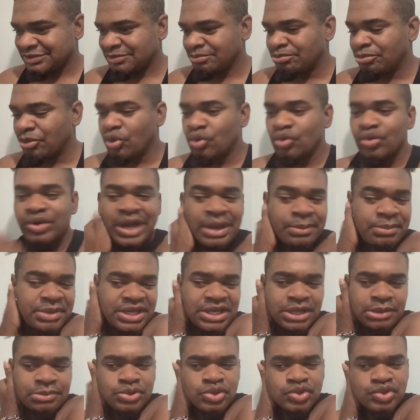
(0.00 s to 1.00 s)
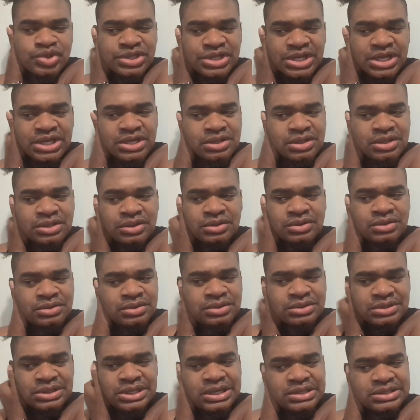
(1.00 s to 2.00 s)
Who don't make the music then?
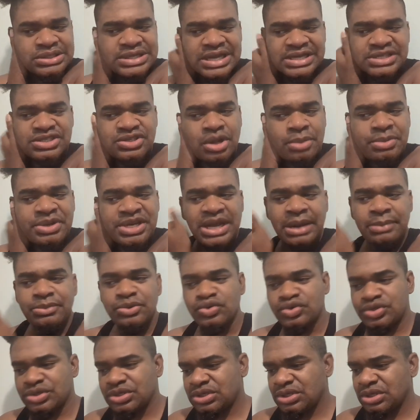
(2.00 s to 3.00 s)
That, that is Dominica music.